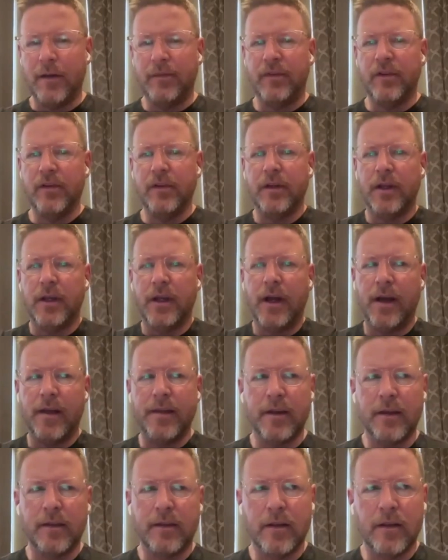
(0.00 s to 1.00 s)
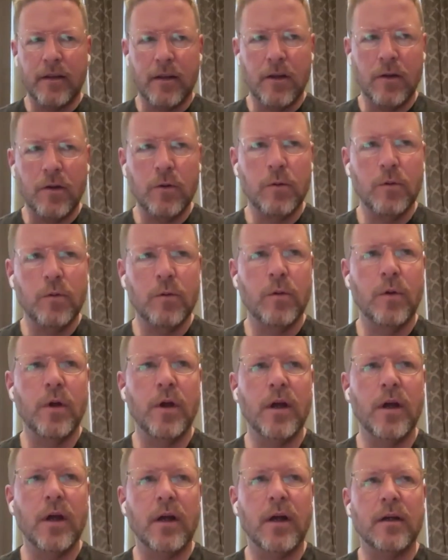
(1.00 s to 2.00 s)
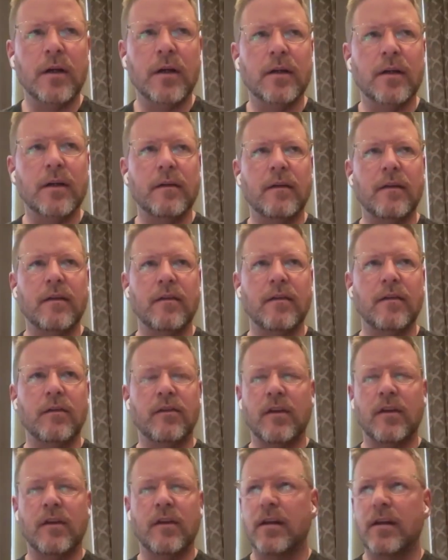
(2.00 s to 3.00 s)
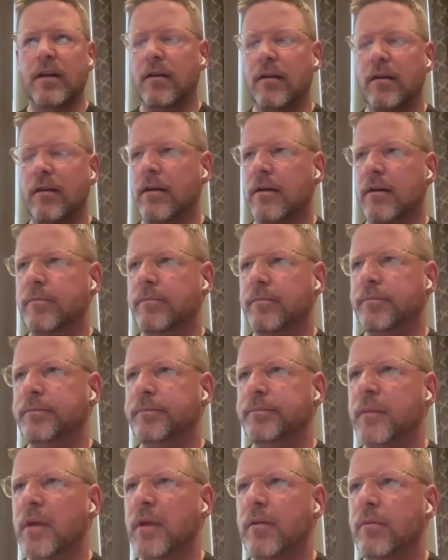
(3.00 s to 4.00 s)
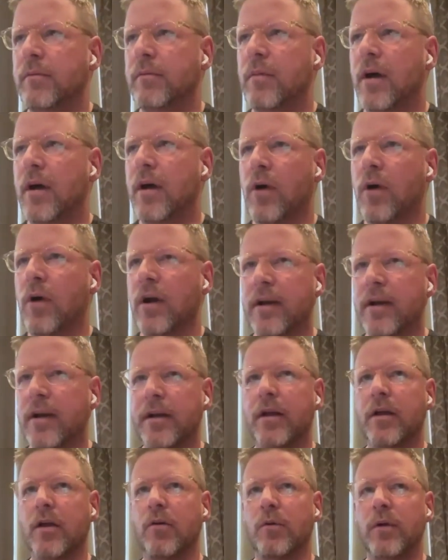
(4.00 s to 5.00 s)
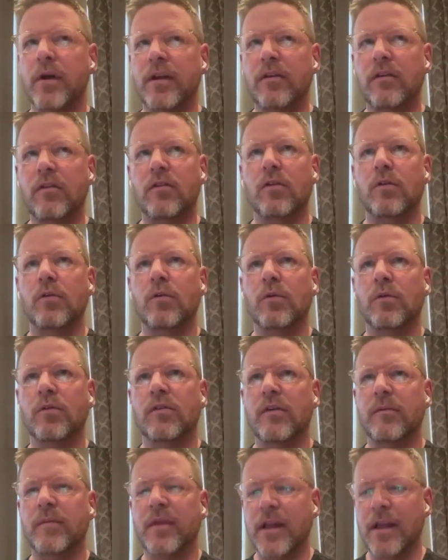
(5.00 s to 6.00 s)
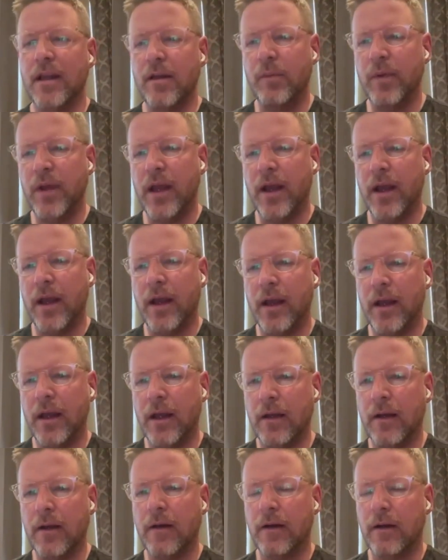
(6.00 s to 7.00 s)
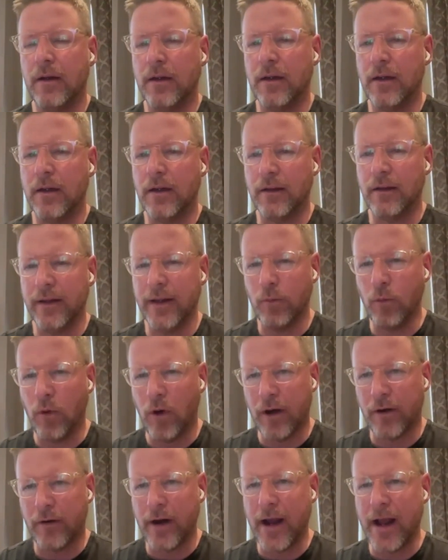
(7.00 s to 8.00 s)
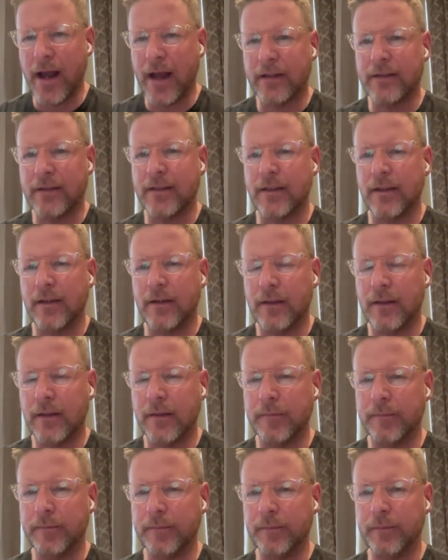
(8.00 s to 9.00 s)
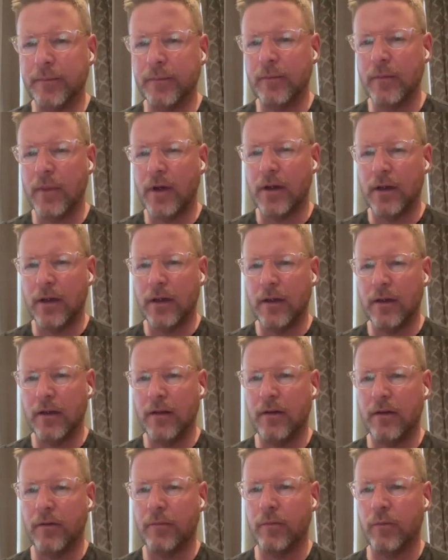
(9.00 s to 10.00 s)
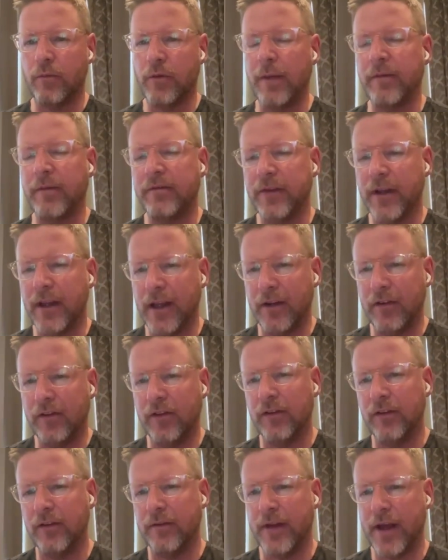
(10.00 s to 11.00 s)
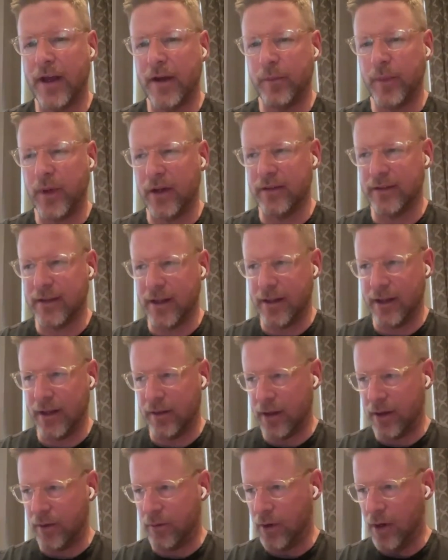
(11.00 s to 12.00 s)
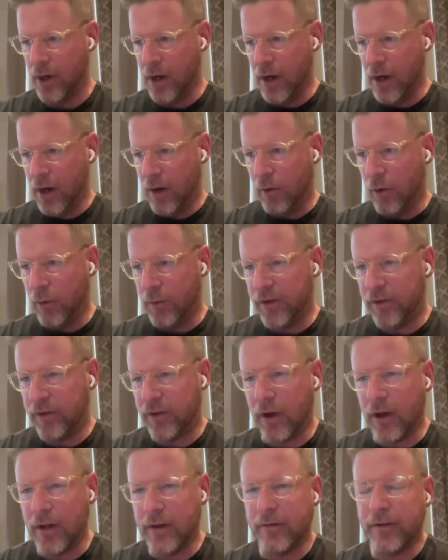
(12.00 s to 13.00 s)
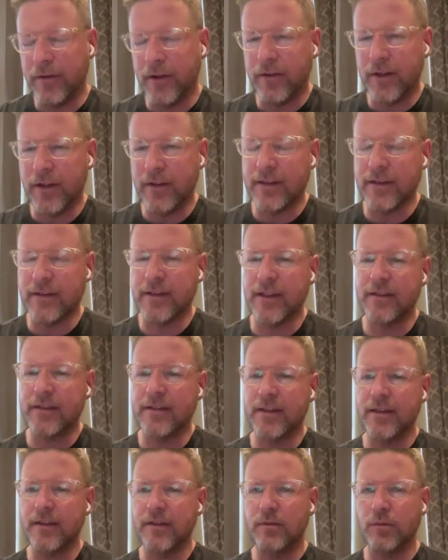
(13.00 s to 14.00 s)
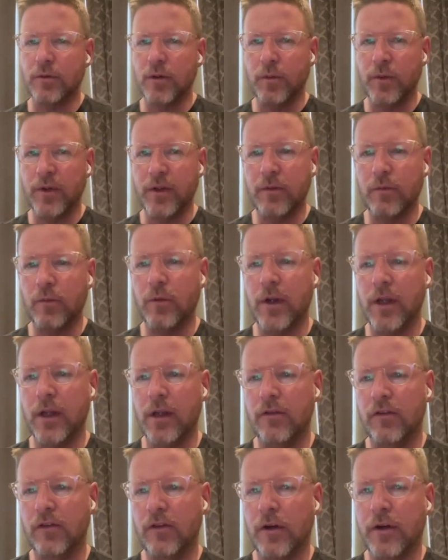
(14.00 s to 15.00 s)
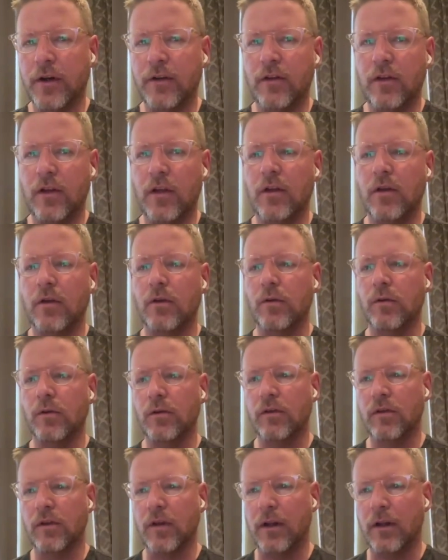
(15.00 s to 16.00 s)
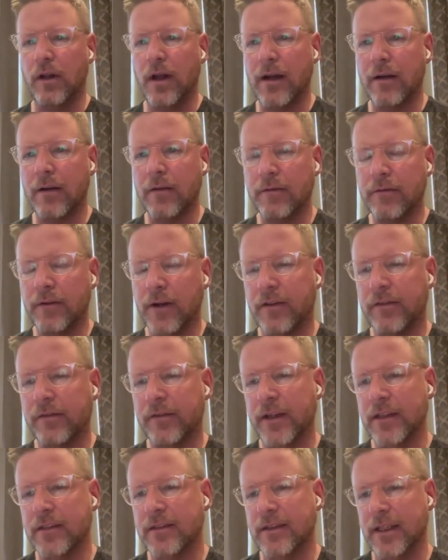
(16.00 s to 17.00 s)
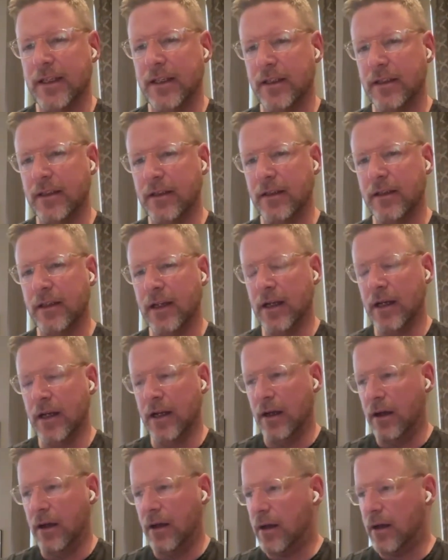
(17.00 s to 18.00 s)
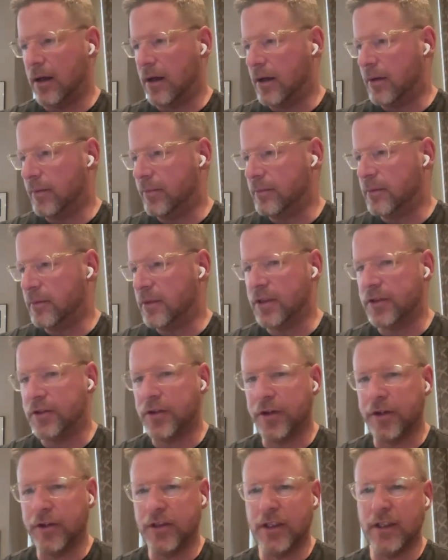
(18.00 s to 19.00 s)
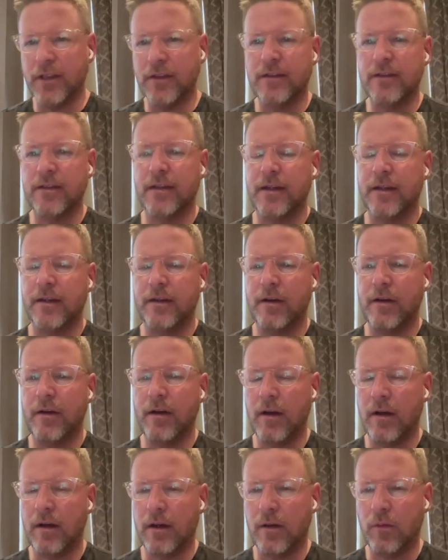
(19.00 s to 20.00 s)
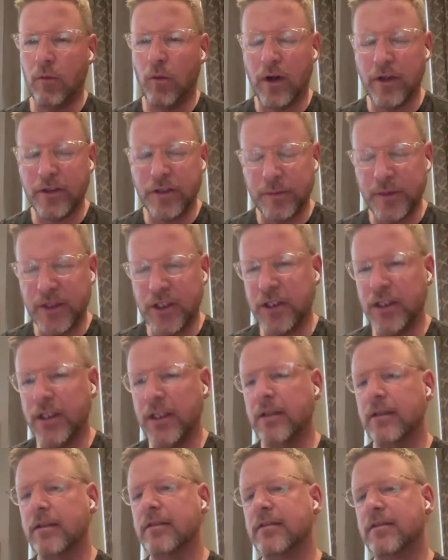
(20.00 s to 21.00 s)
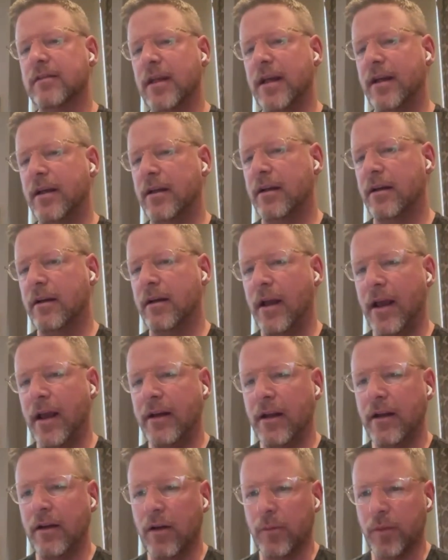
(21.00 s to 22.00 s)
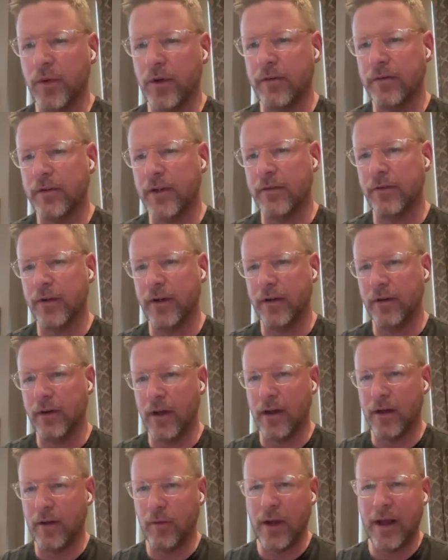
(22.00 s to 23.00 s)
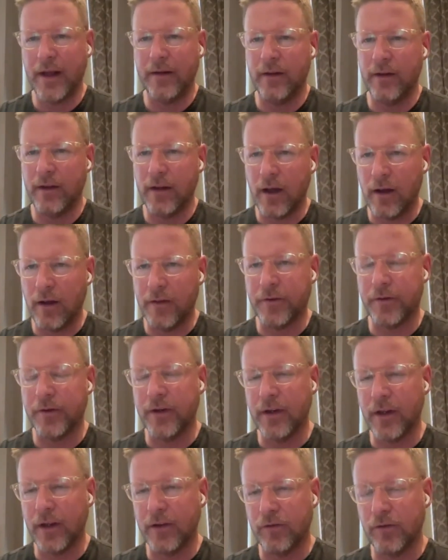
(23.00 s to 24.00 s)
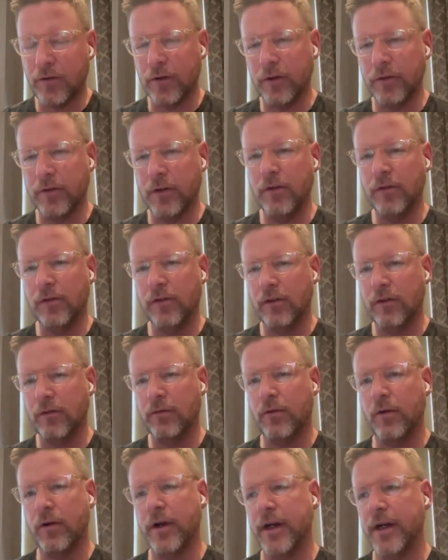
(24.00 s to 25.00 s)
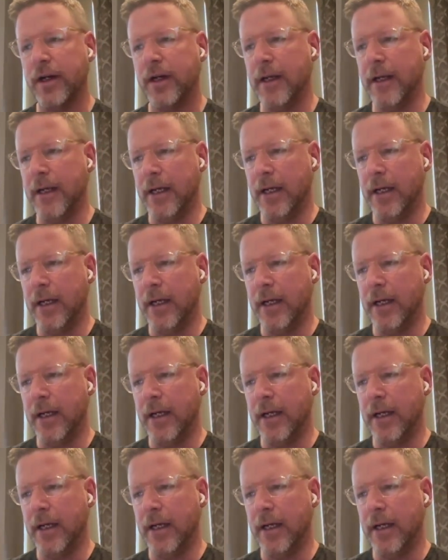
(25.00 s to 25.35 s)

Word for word: absolutely. I think that you, uh, you say that, um, I, I want to kind of go into some of the E P A uh, Clean Water Act, um, uh, the ramifications of that, because I think that what we saw in the fifties and sixties, when we, we started to use a lot of phosphates in Uh, detergents and uh, washer machines and any number of different, uh, had other industrial uses for it.